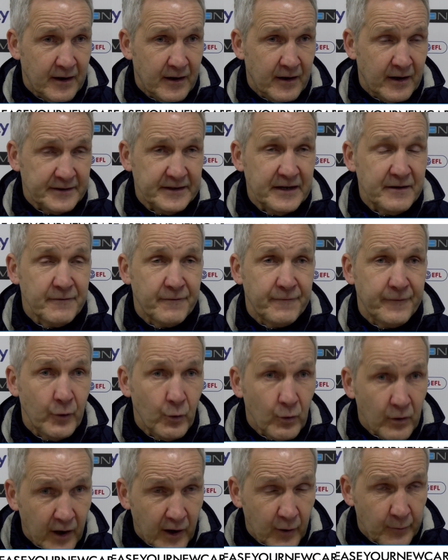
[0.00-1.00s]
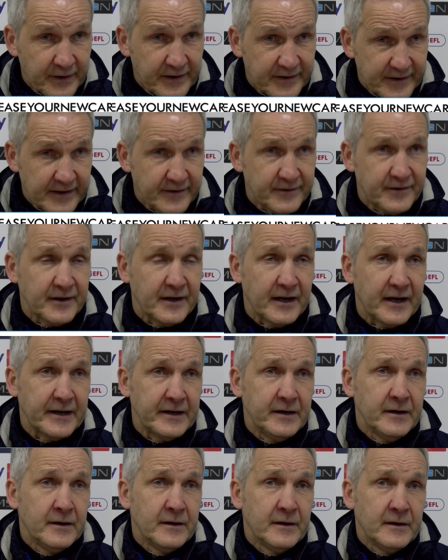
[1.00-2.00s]
I didn't feel like we did
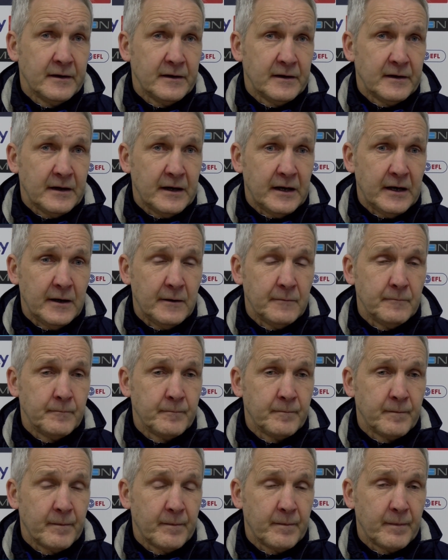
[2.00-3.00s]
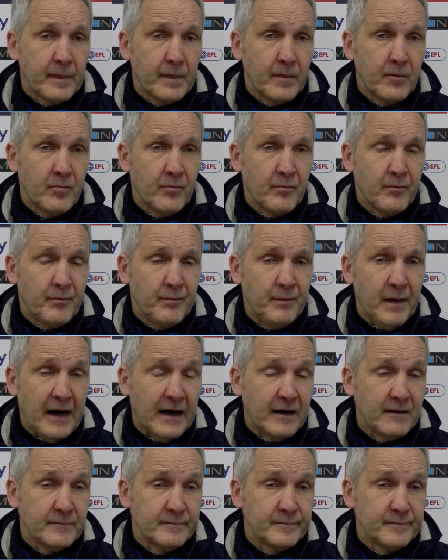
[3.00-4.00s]
today,
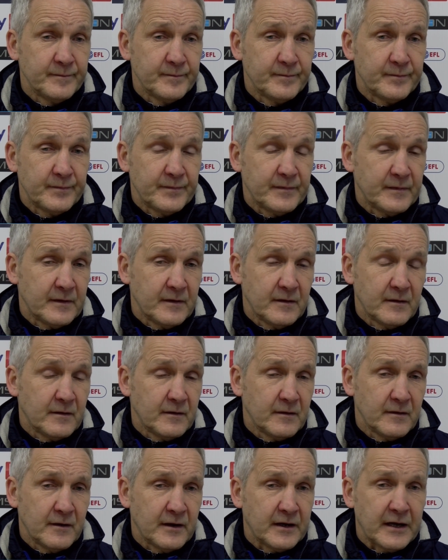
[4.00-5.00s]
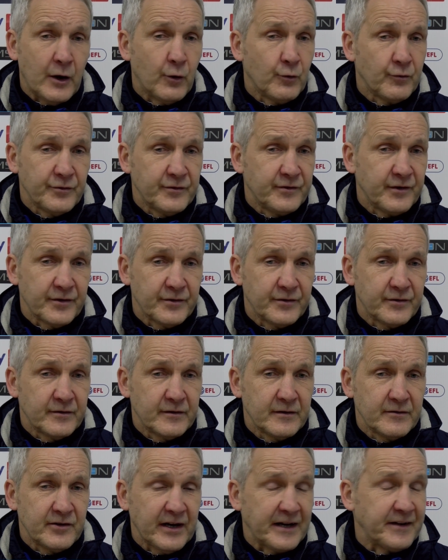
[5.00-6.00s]
but the goals just
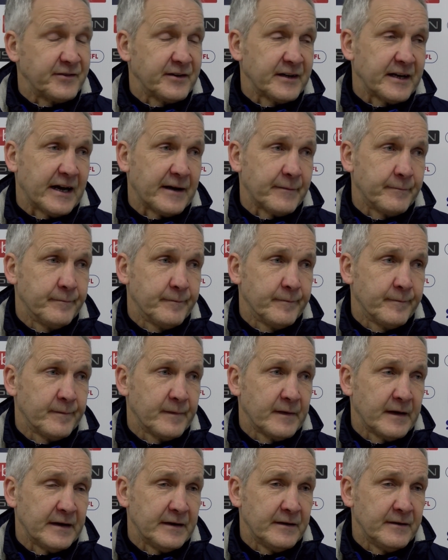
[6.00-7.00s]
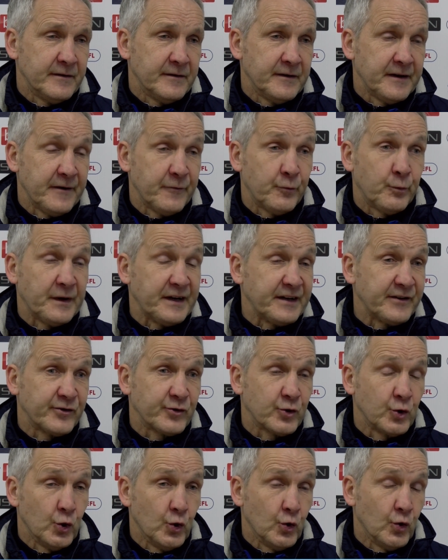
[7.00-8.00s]
changed the game. And if we
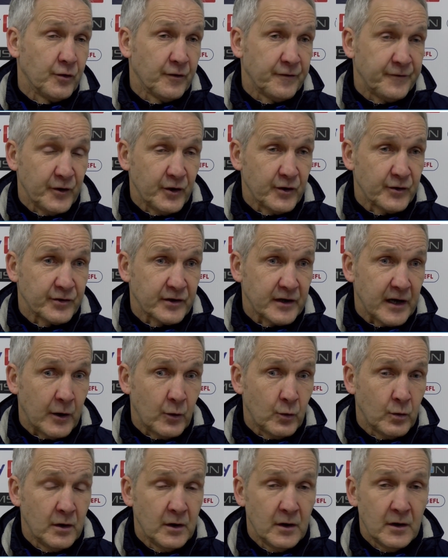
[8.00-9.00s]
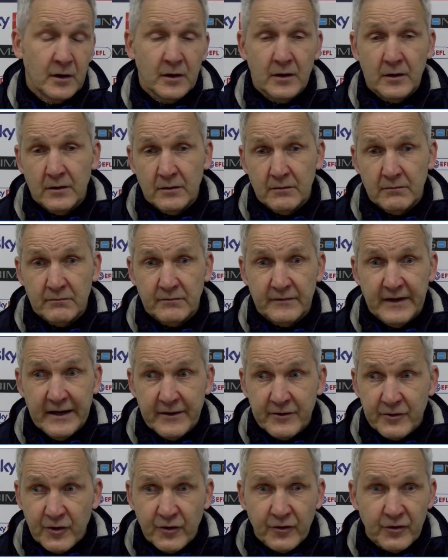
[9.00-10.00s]
score the first goal,
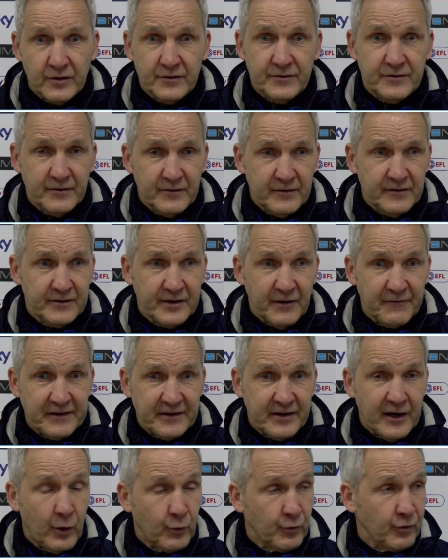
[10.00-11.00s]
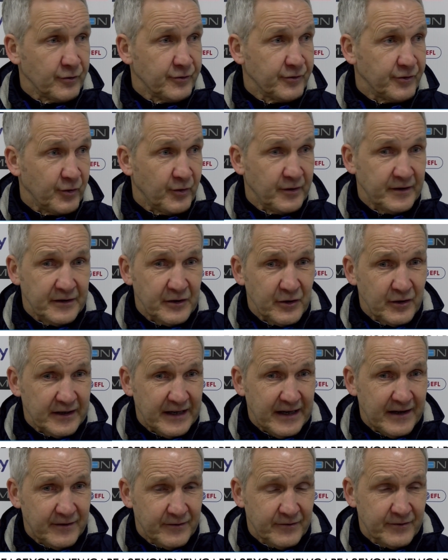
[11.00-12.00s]
then you've got something to hold on to, and you've got
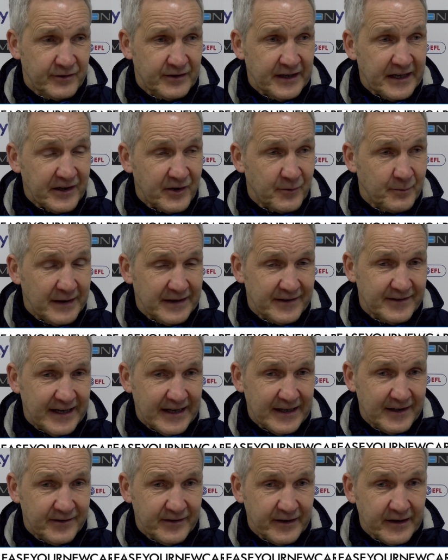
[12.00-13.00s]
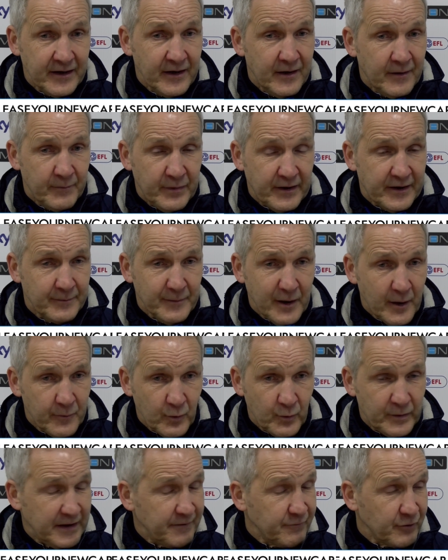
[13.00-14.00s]
that siege mentality. But at the
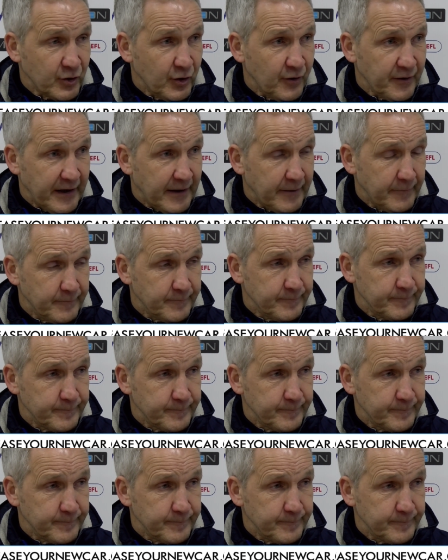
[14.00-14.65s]
moment, we haven't got that.